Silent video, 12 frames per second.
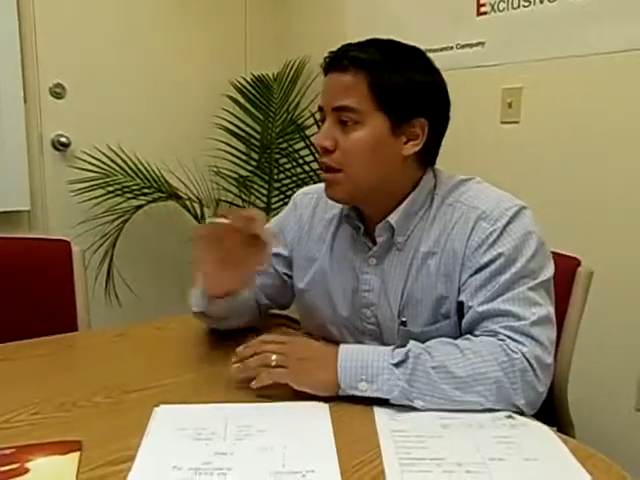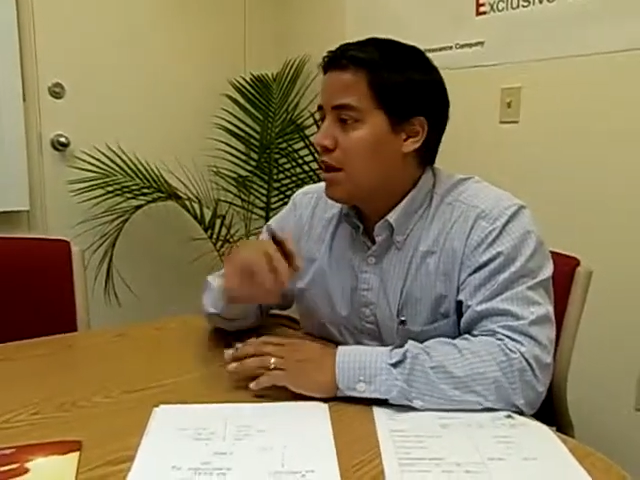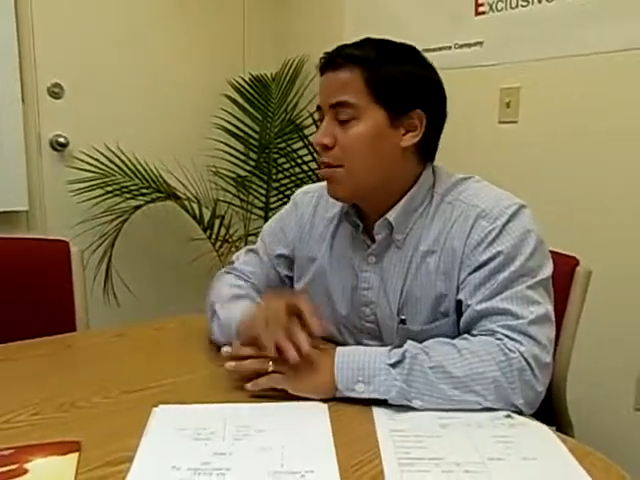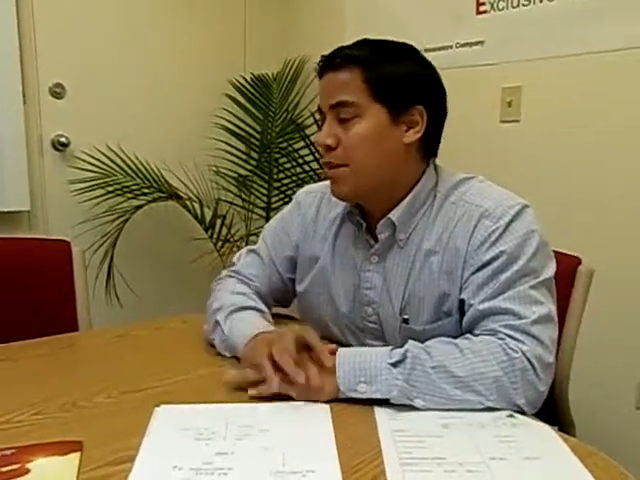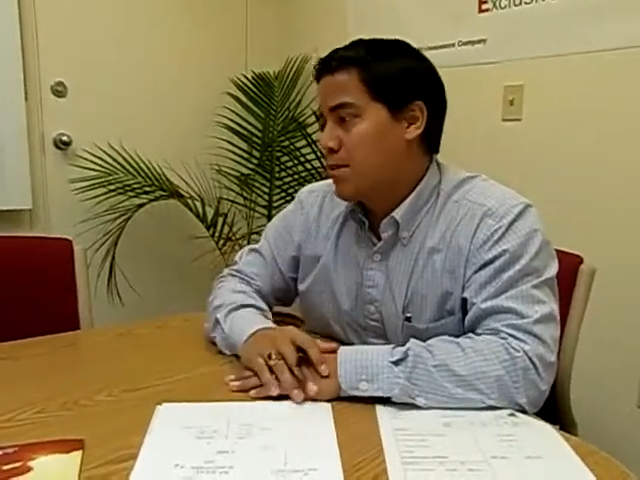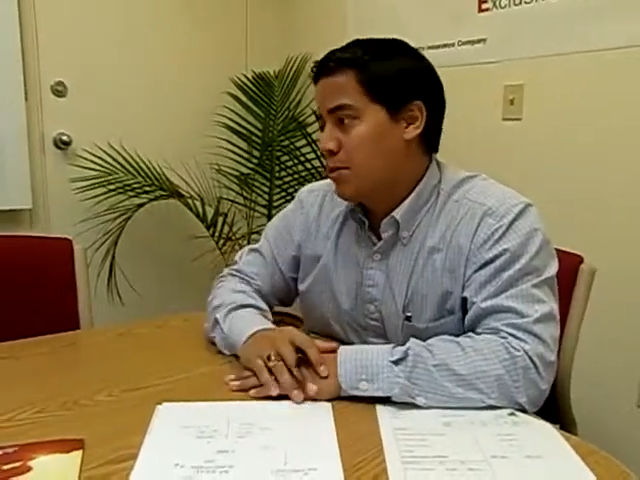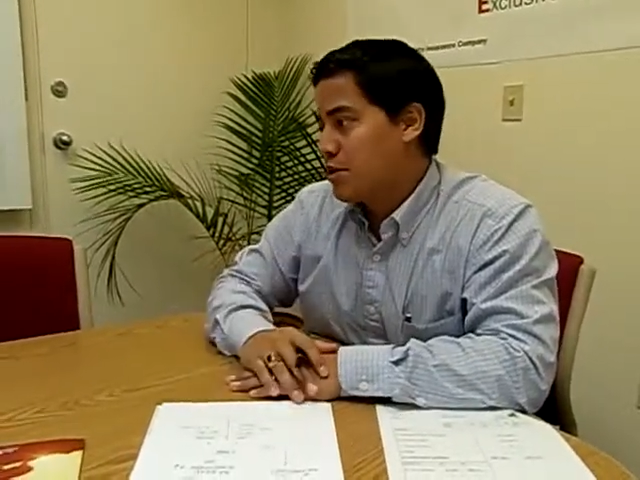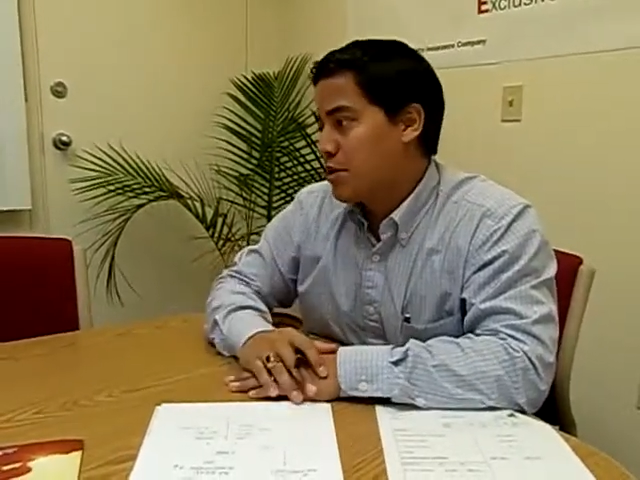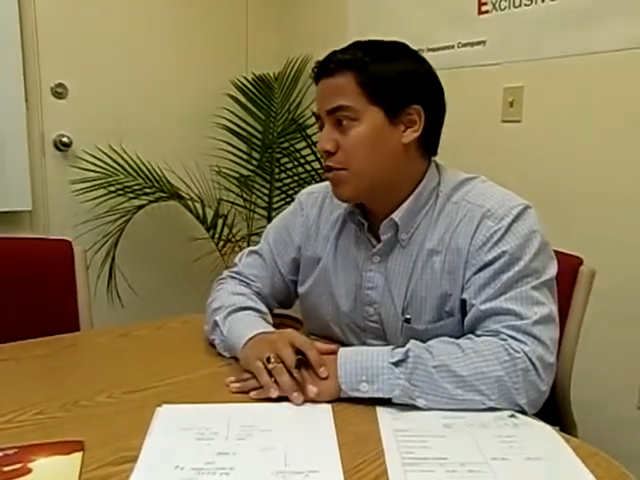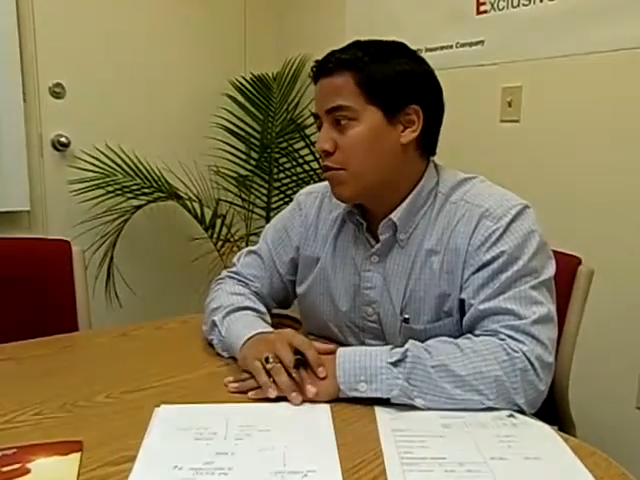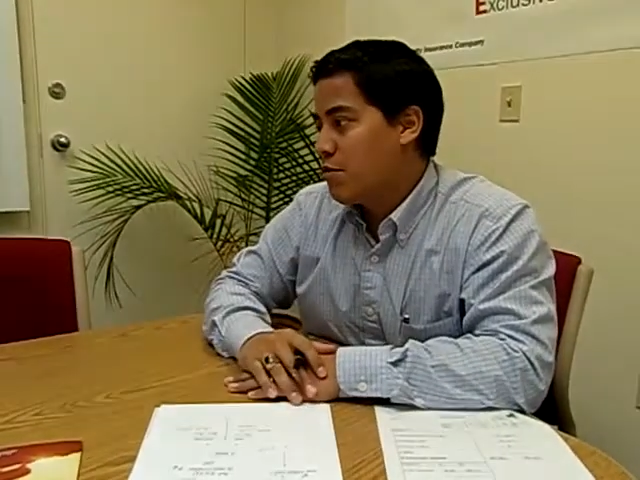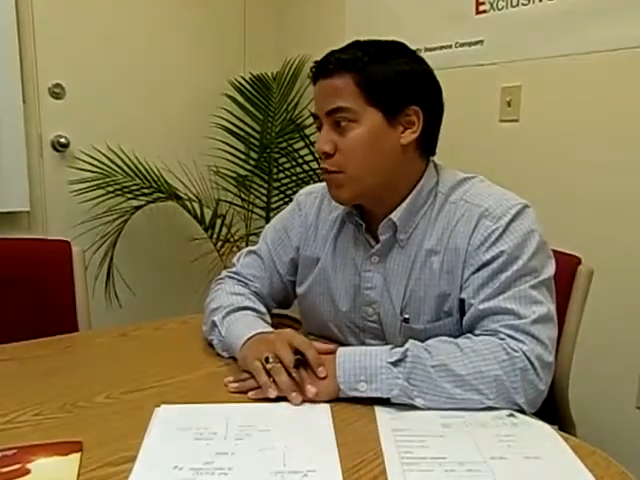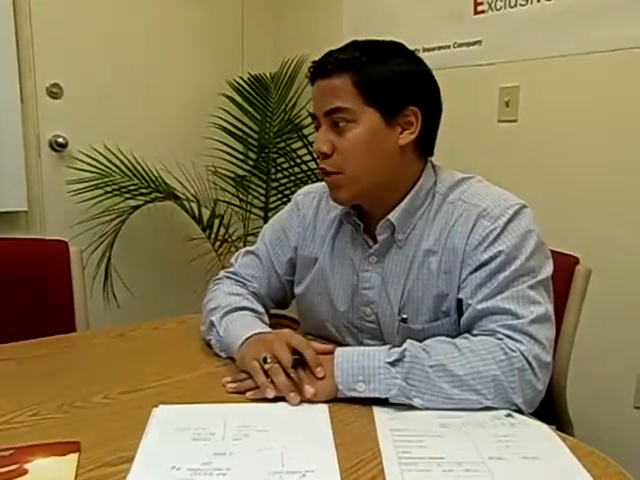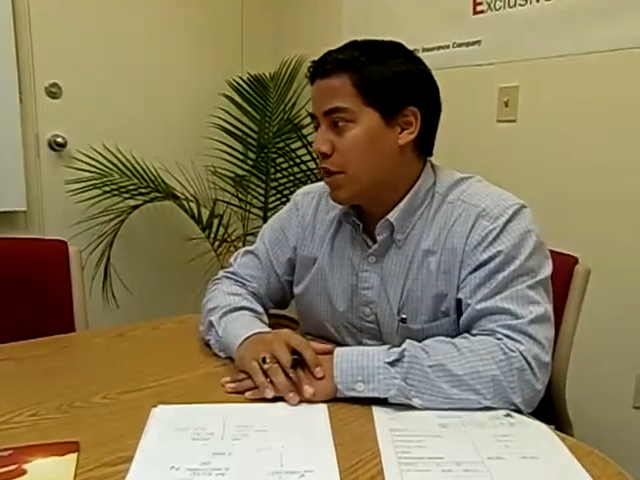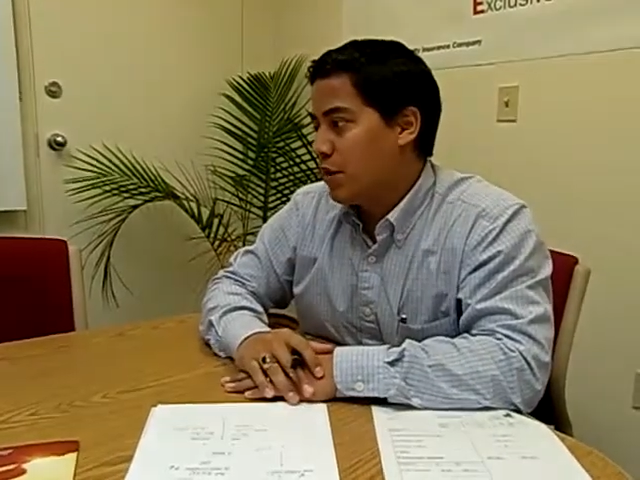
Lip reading: How many months can you afford